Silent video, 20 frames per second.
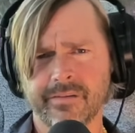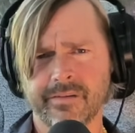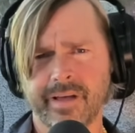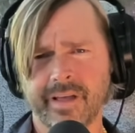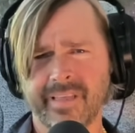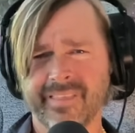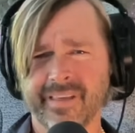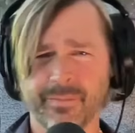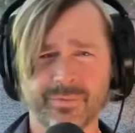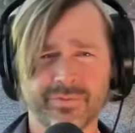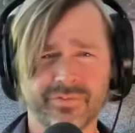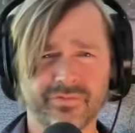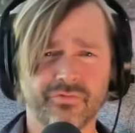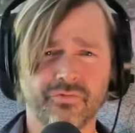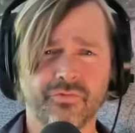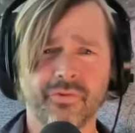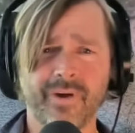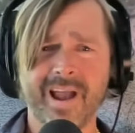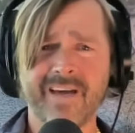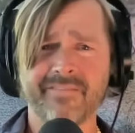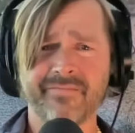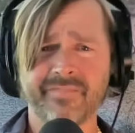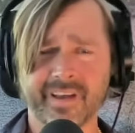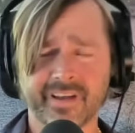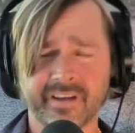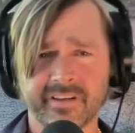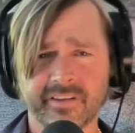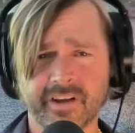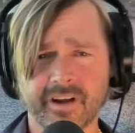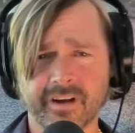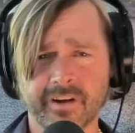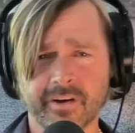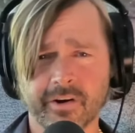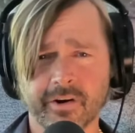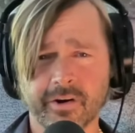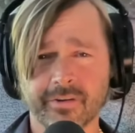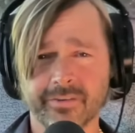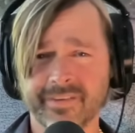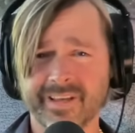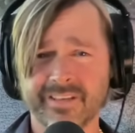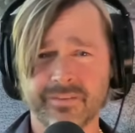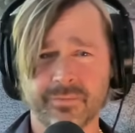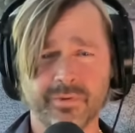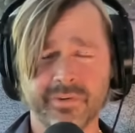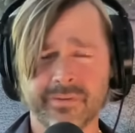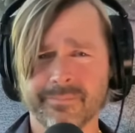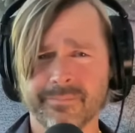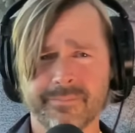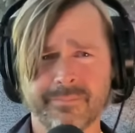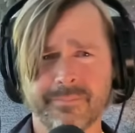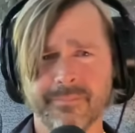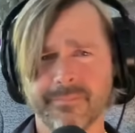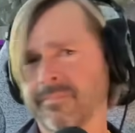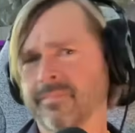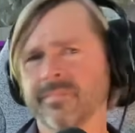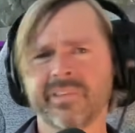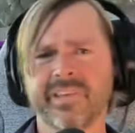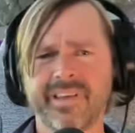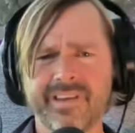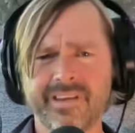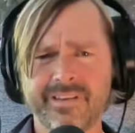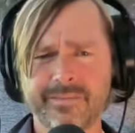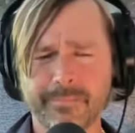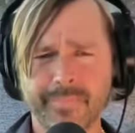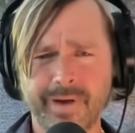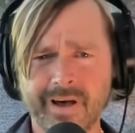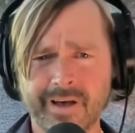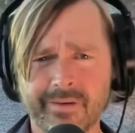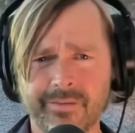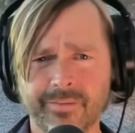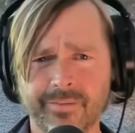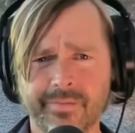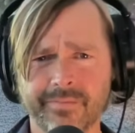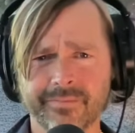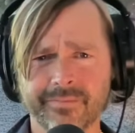and they would traffic young girls. That's what teen model,